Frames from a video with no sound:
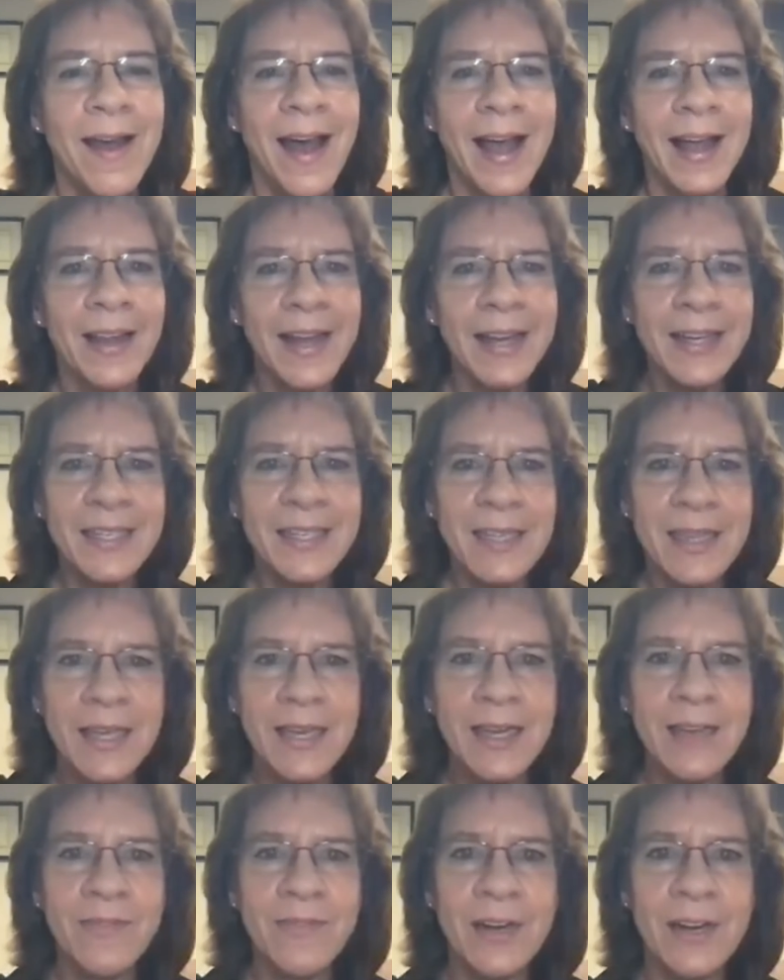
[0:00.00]
I like to
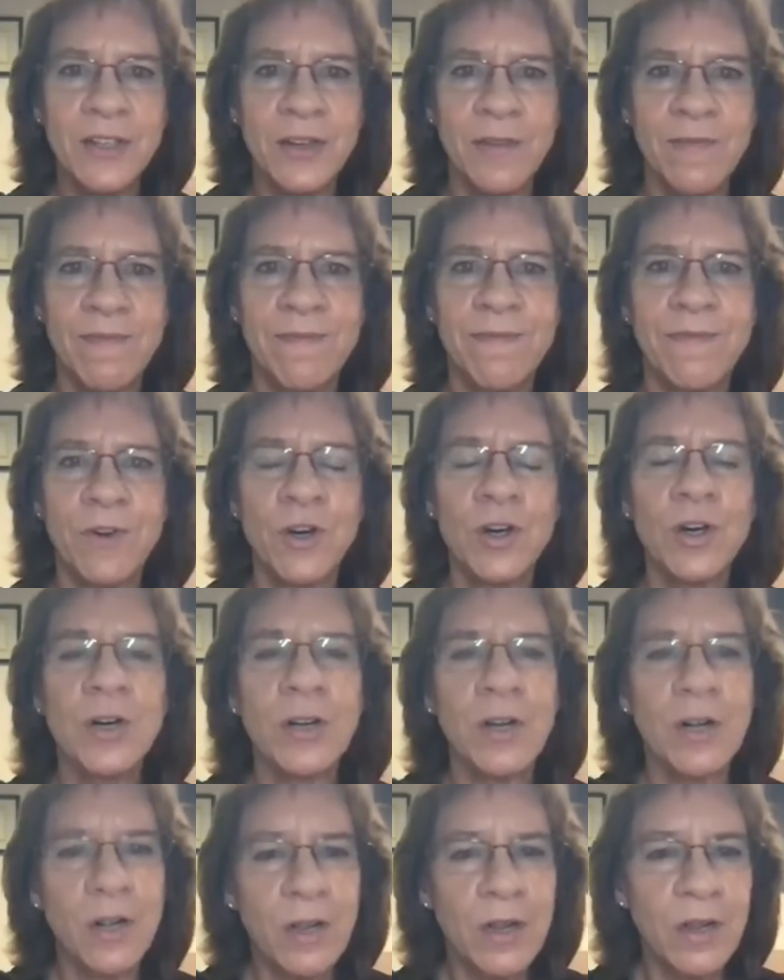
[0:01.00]
think of it as a
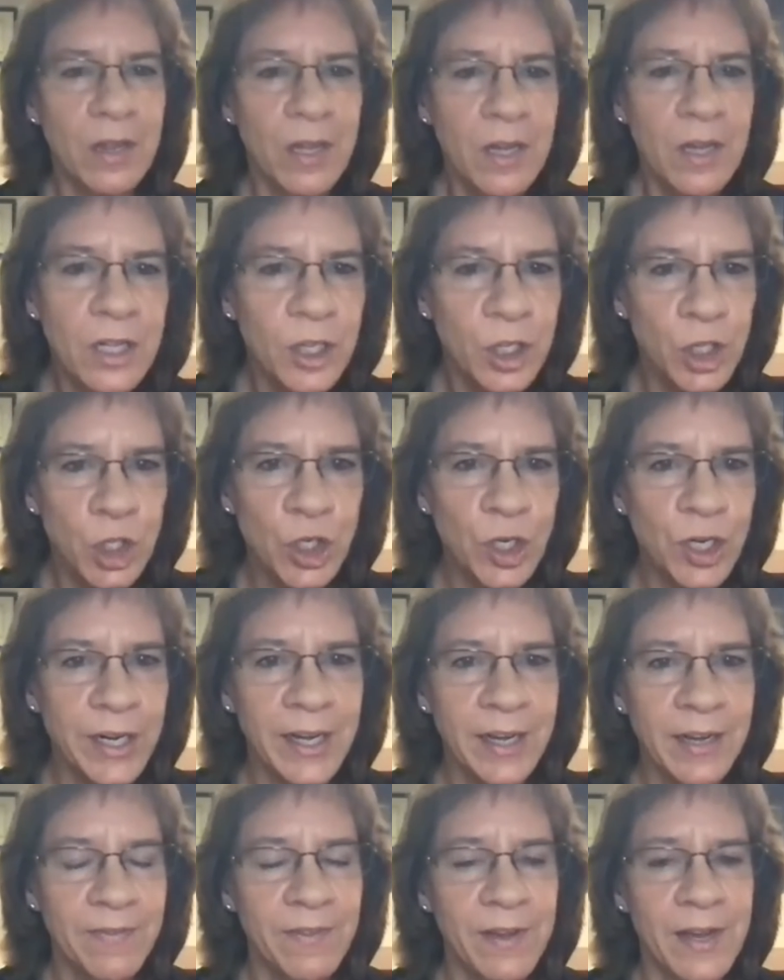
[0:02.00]
vertical
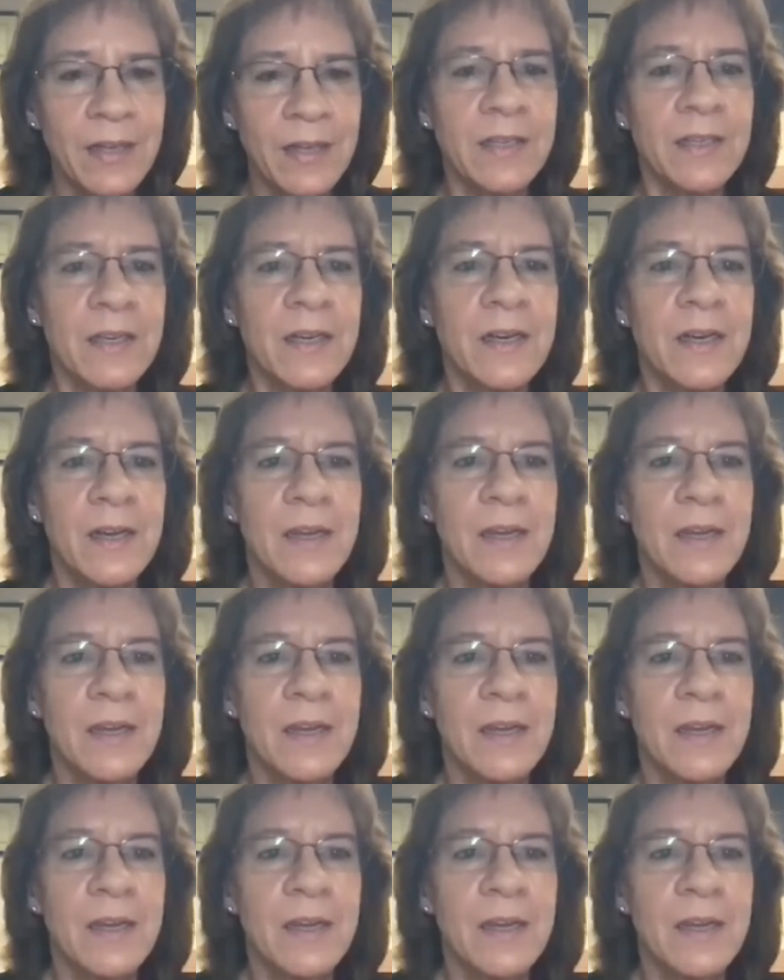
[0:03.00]
learning event,